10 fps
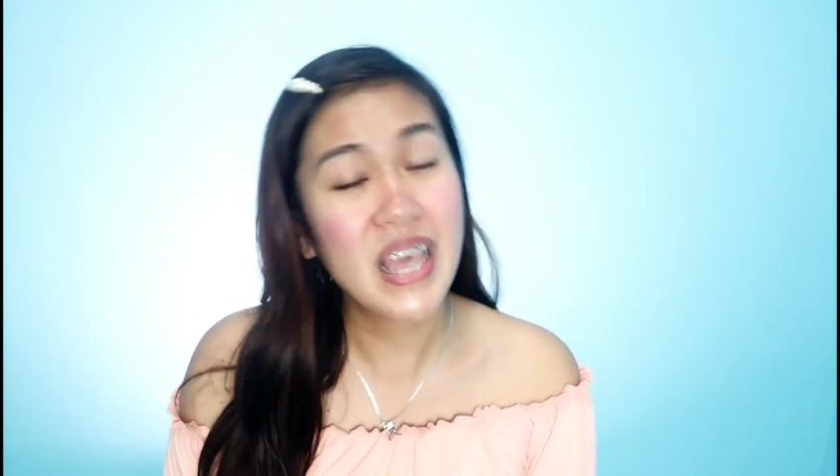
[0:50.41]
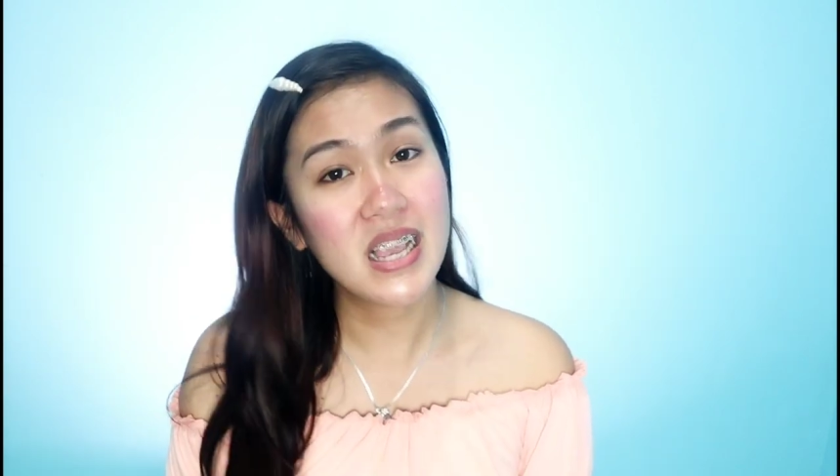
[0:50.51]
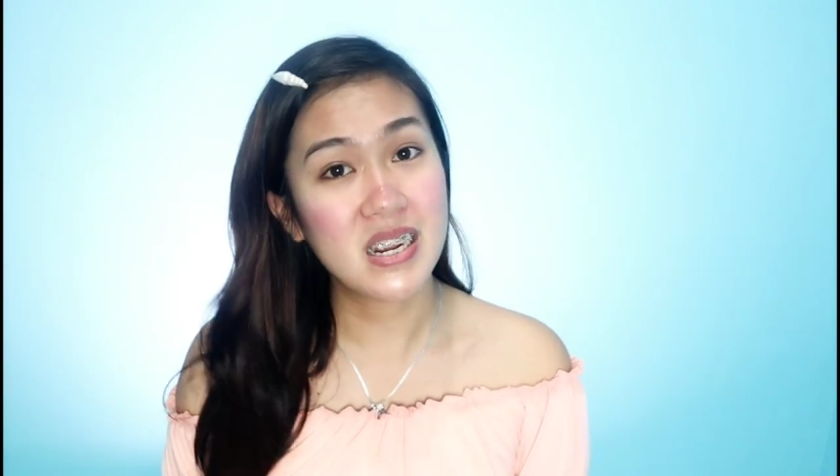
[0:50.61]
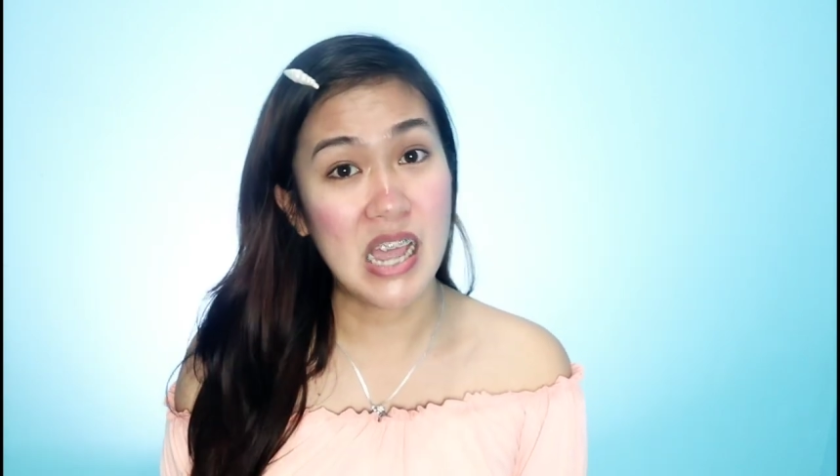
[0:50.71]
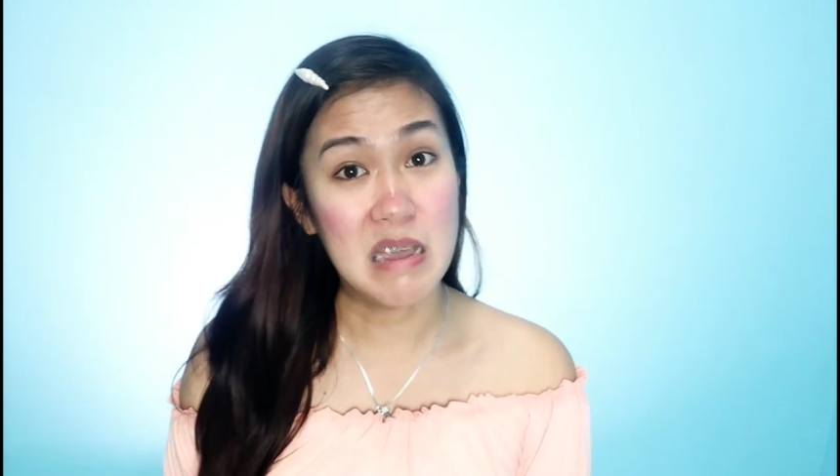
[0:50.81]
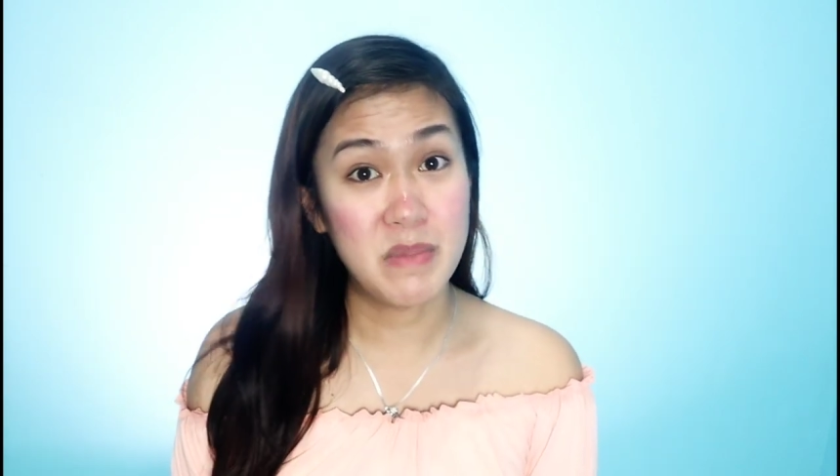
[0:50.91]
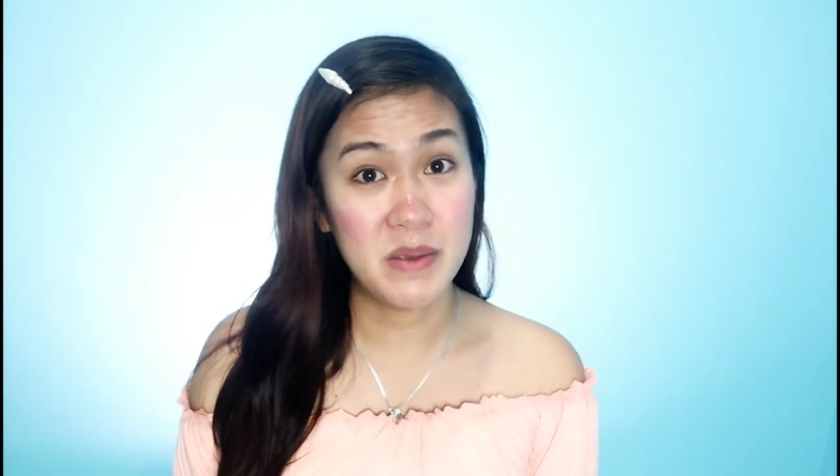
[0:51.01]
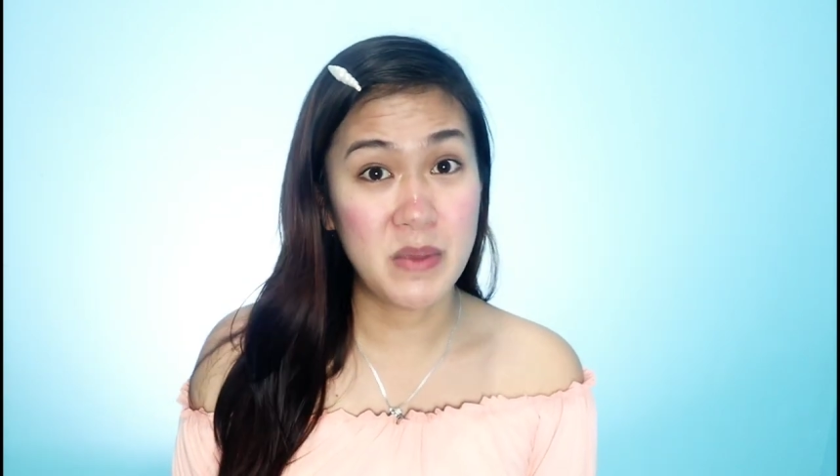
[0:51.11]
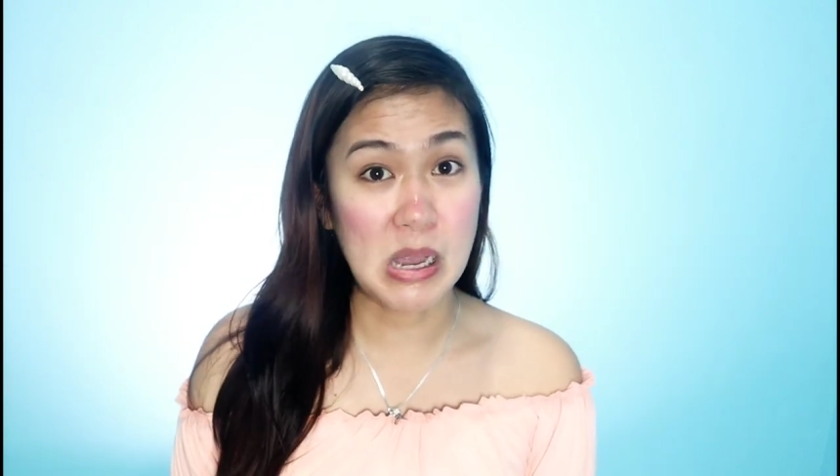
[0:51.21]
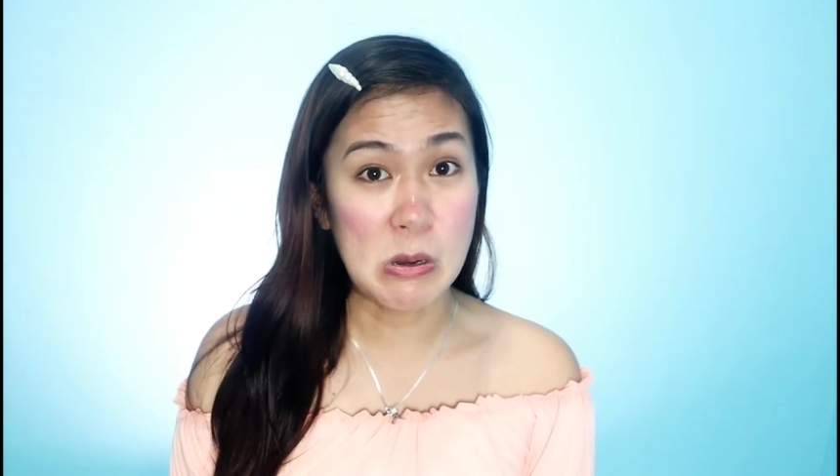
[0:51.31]
day glam
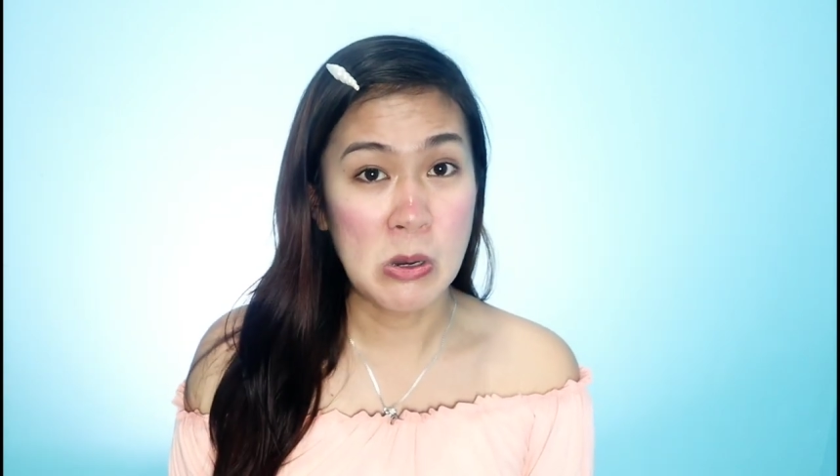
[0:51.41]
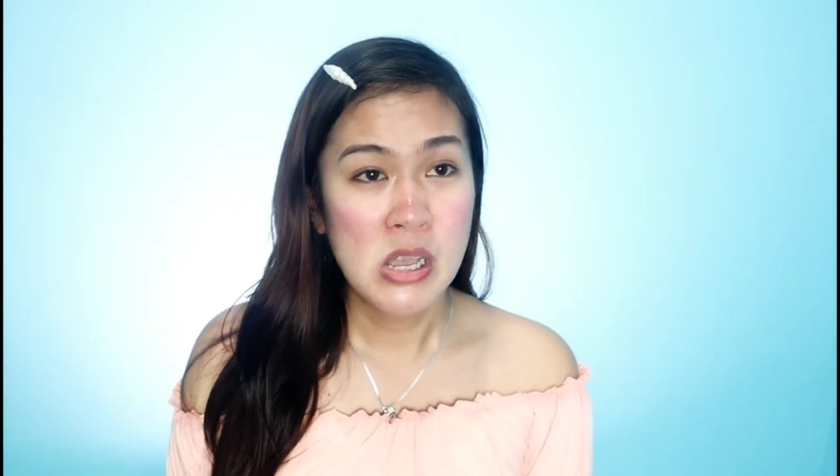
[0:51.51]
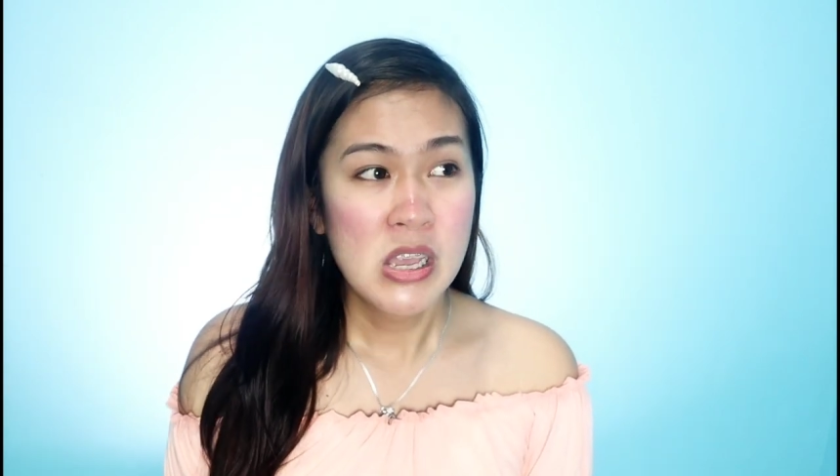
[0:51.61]
up ako.